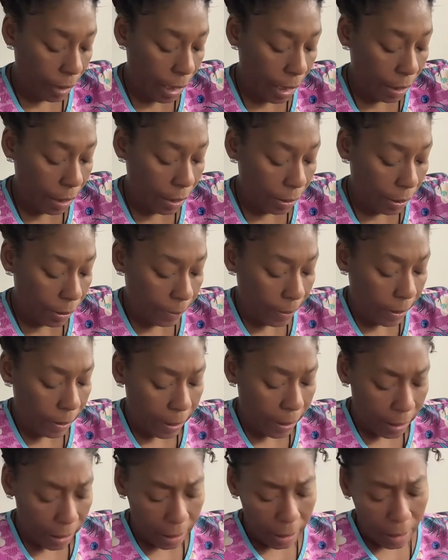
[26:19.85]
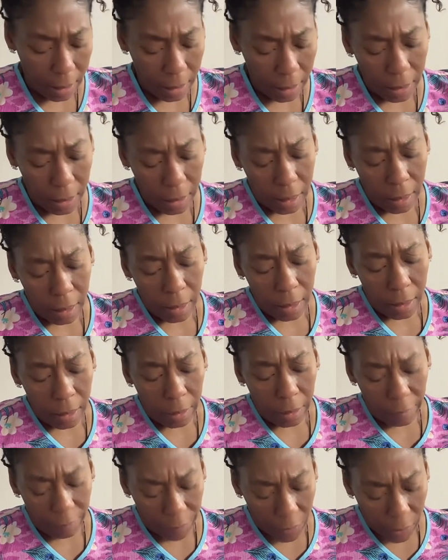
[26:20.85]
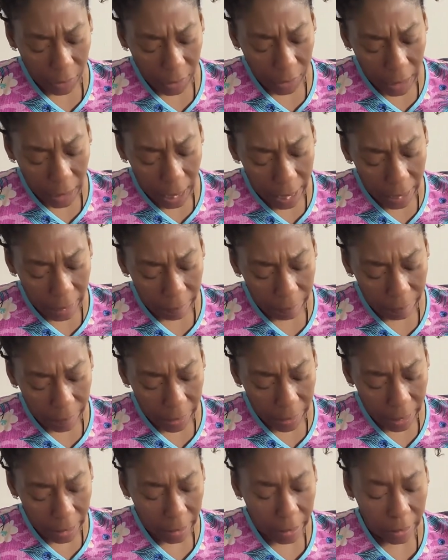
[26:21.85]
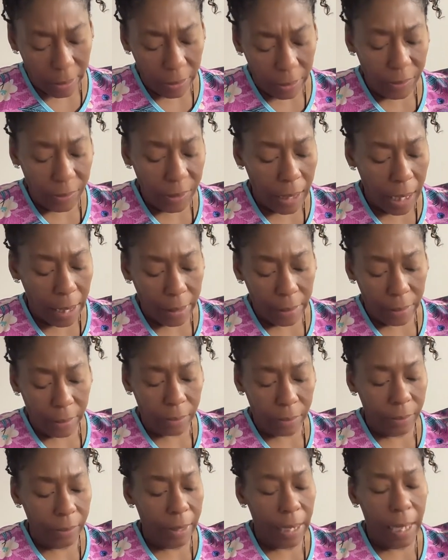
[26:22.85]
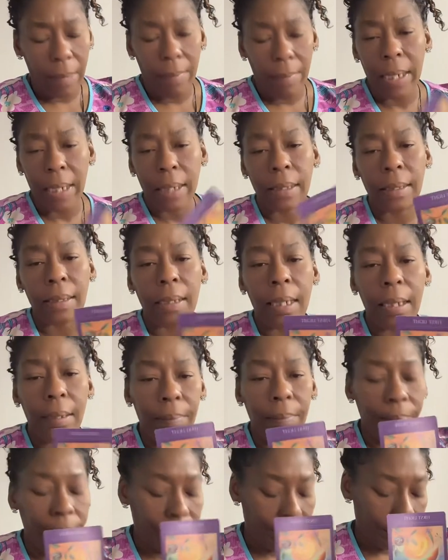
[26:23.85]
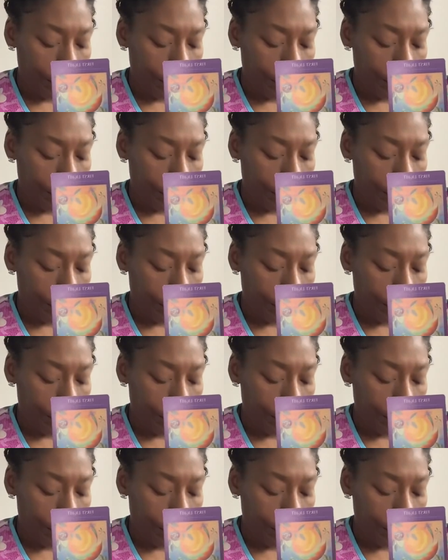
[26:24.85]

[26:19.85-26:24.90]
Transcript: Thank you, Spirit. First light, beginning a new cycle. Can't make this up.